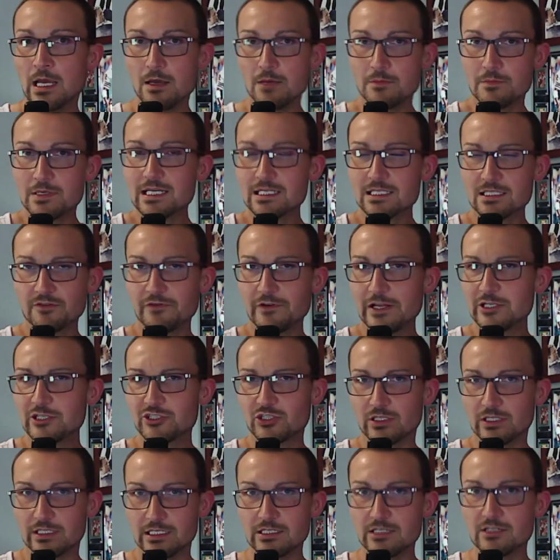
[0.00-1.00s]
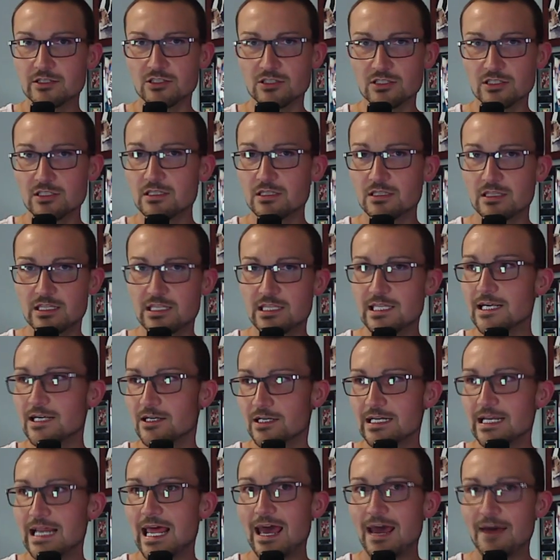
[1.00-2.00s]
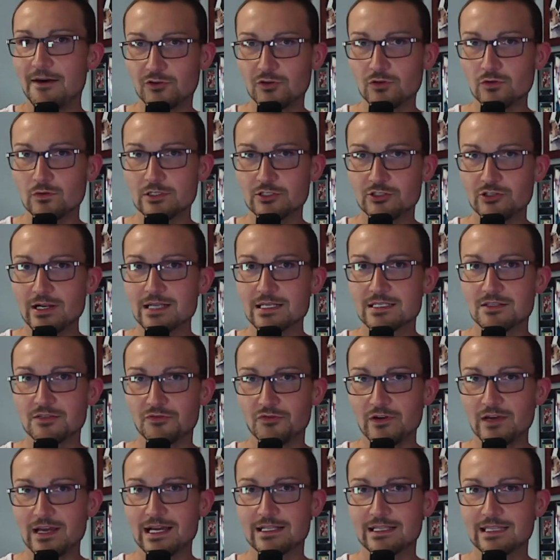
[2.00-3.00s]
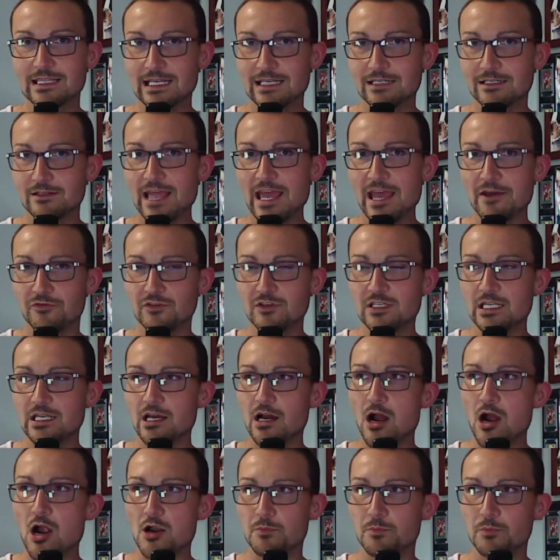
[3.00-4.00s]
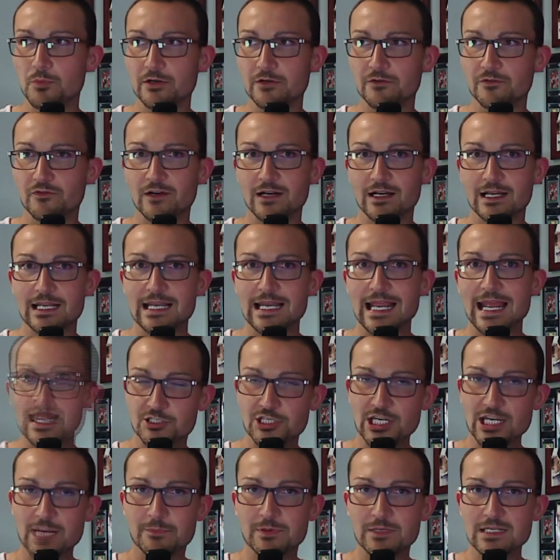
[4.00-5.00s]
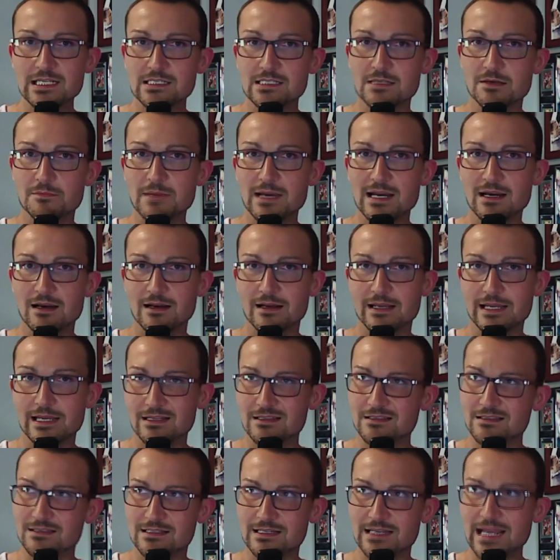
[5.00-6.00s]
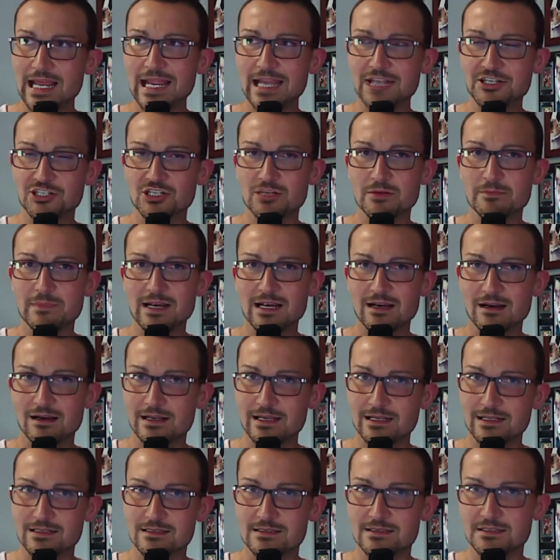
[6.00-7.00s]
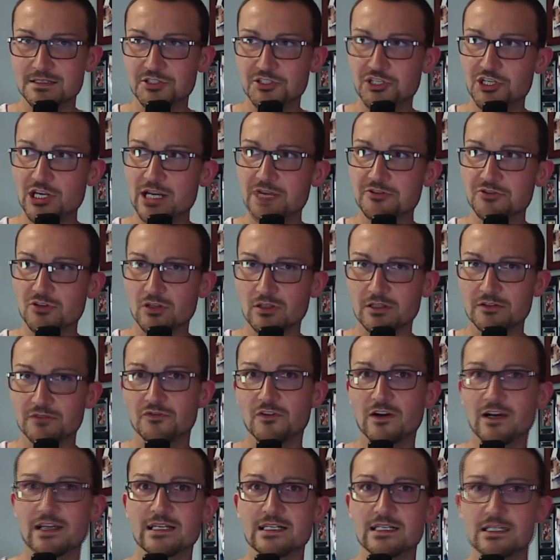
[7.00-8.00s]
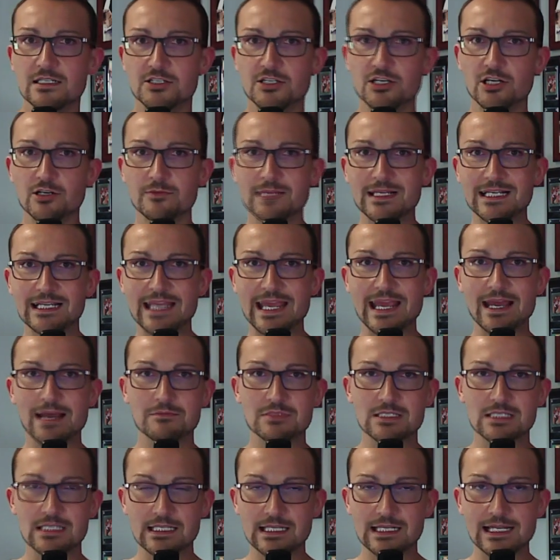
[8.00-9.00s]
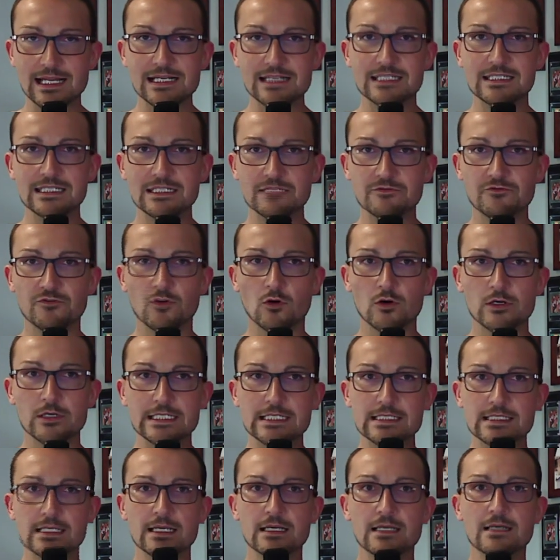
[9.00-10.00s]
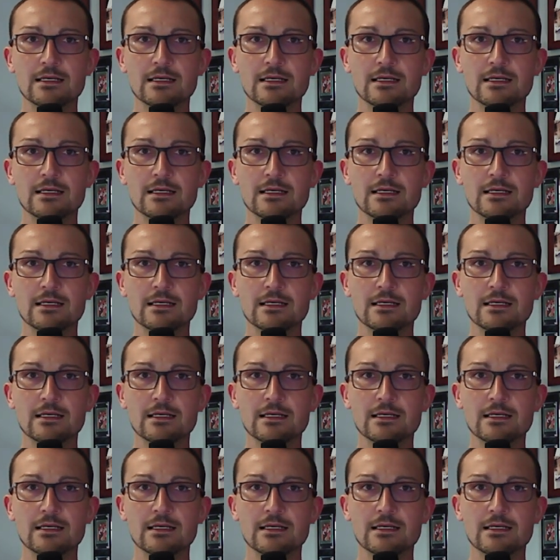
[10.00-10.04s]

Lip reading: Because eventually, they're going to have to address the fact that FDR put fucking Japanese Americans and Asian Americans in general in fucking internment camps in the 1940s.